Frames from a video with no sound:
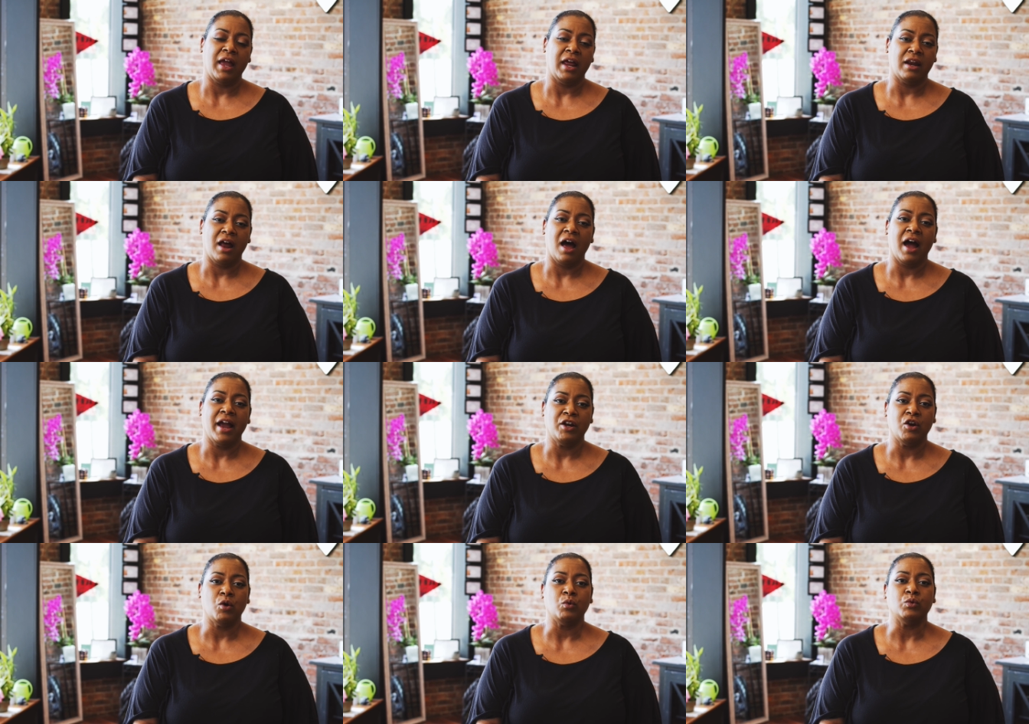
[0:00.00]
And
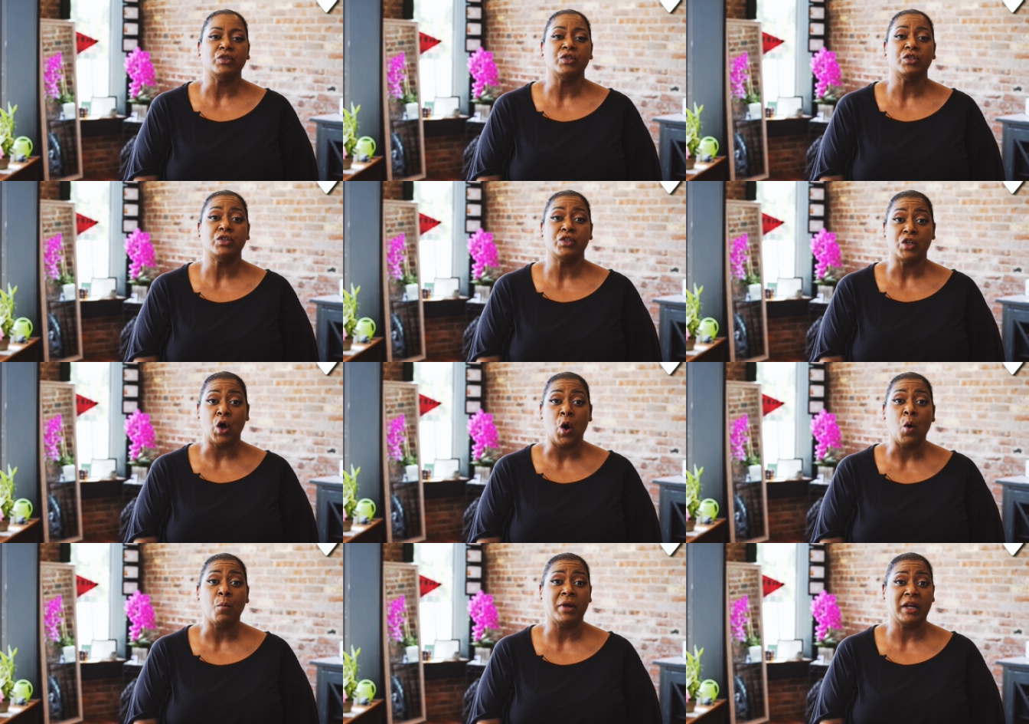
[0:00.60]
I know
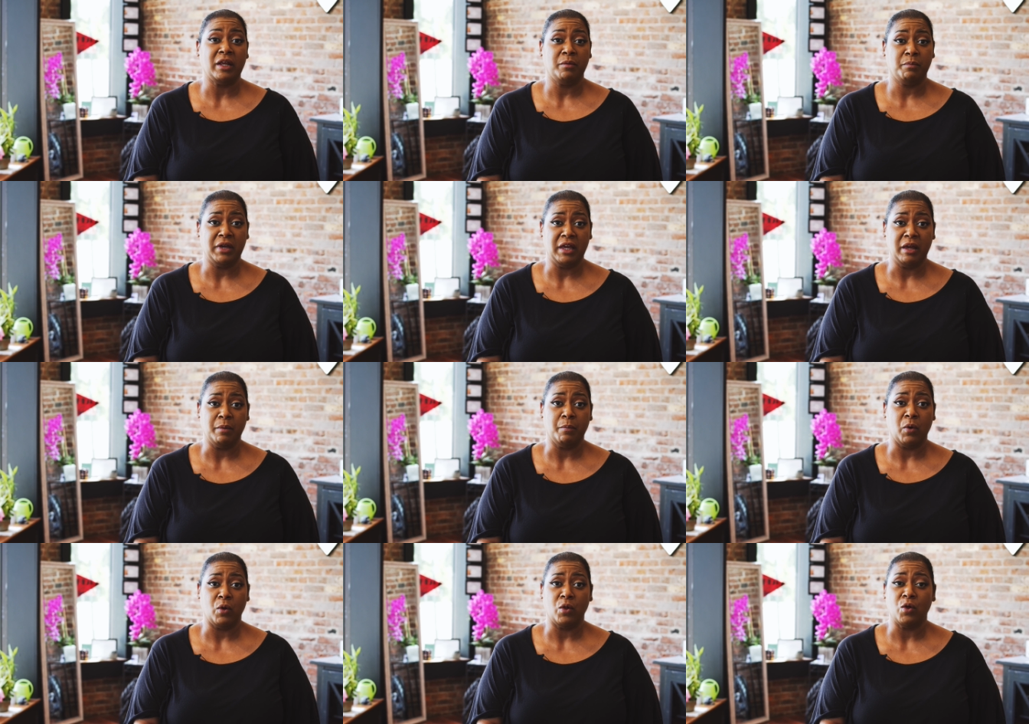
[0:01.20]
so many
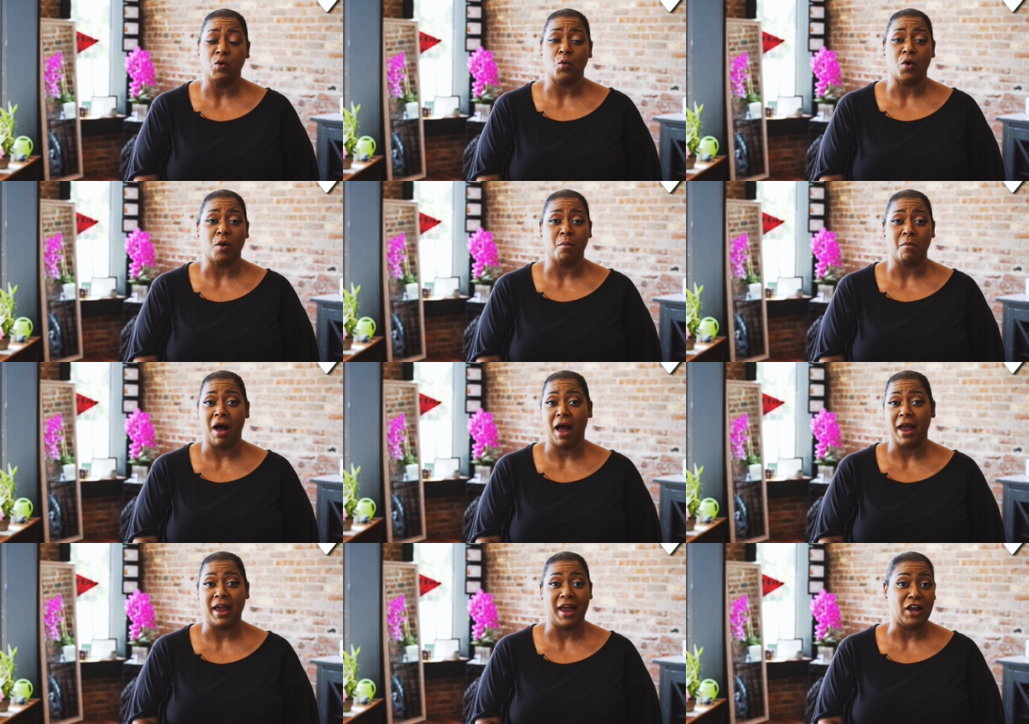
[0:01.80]
people who are
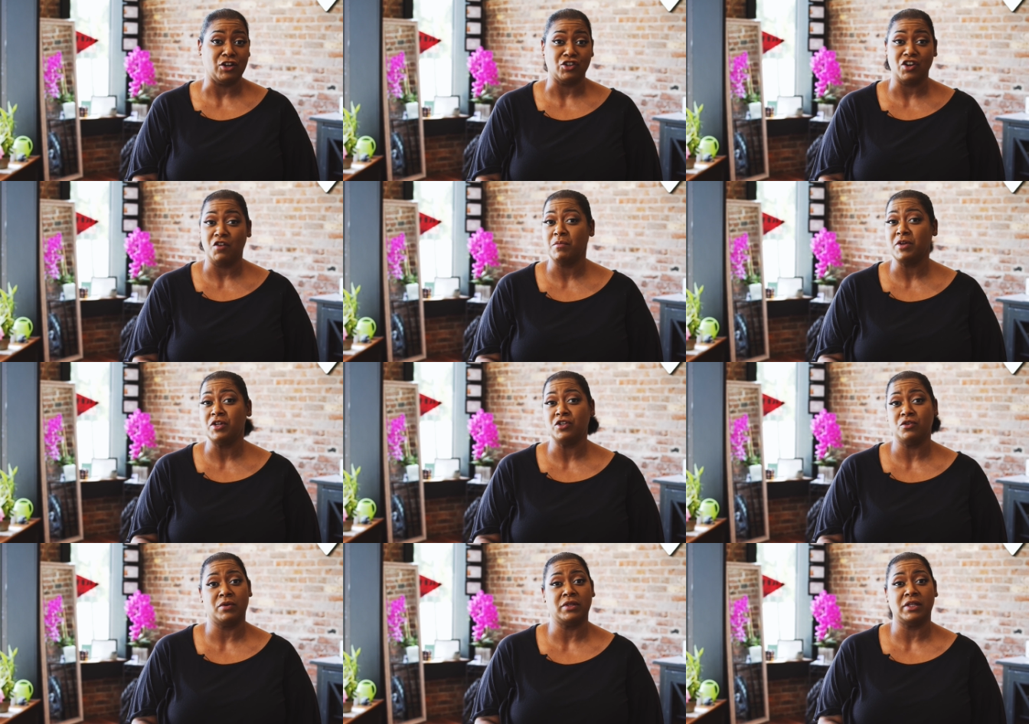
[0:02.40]
my age, I've
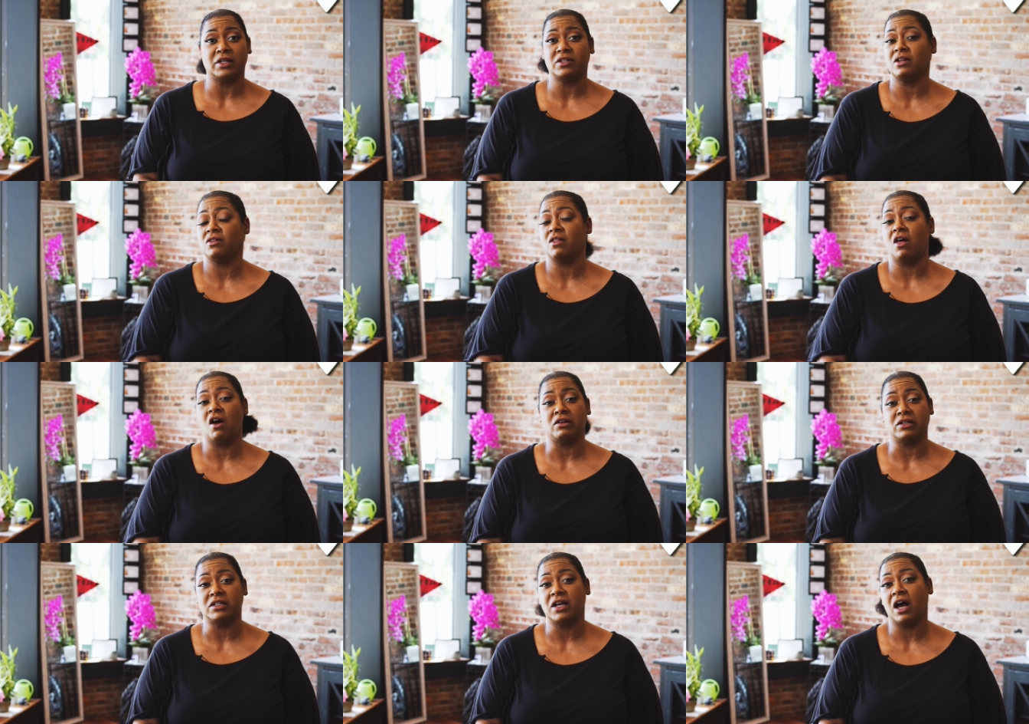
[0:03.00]
been doing this a
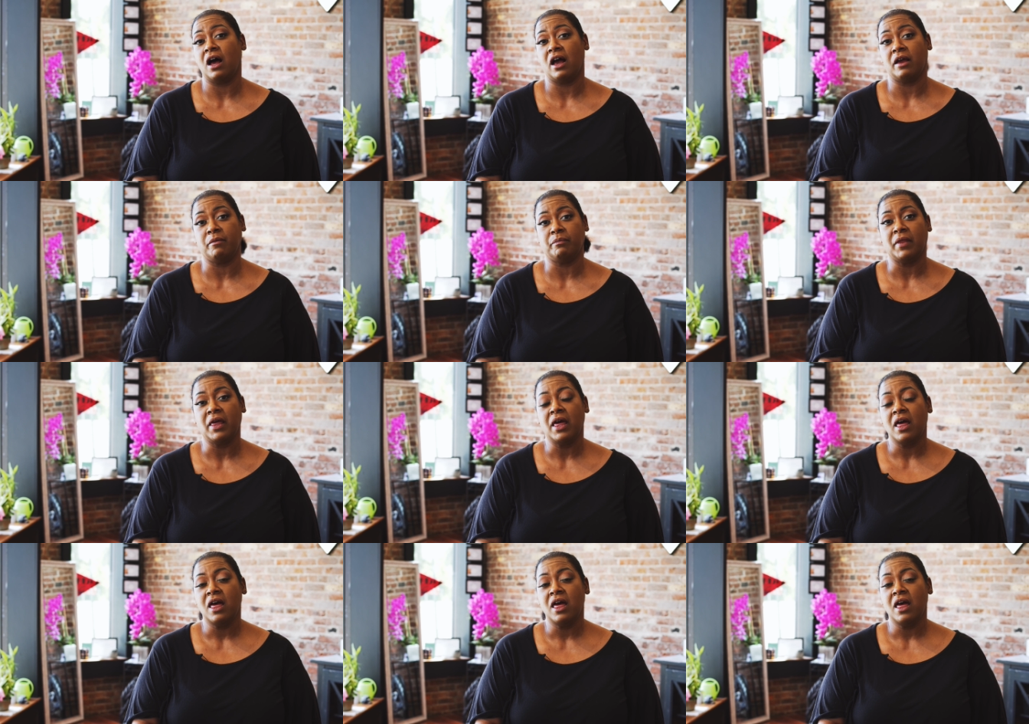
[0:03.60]
long time,